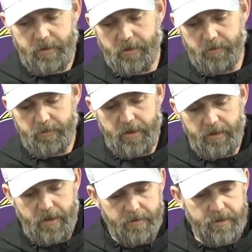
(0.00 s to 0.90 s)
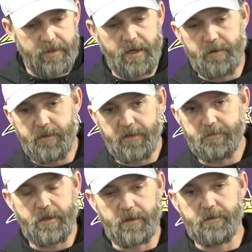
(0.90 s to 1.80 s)
you know, every time he's
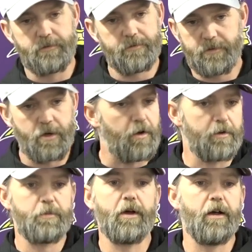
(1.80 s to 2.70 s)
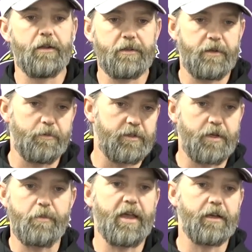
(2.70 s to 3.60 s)
been called upon
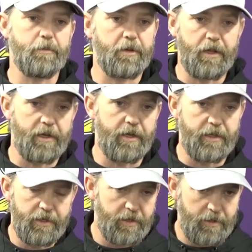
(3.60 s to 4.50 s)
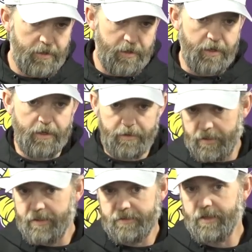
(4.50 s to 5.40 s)
to make a play,
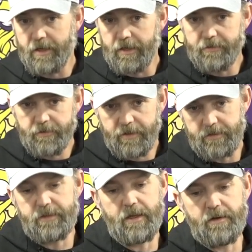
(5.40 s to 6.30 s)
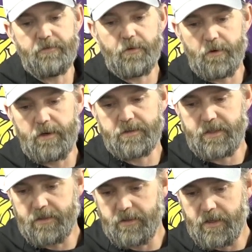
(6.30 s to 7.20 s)
he's done it. He's done it for us.
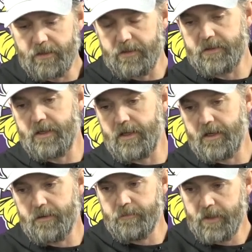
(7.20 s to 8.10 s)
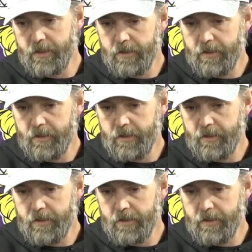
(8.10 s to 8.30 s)
And to see him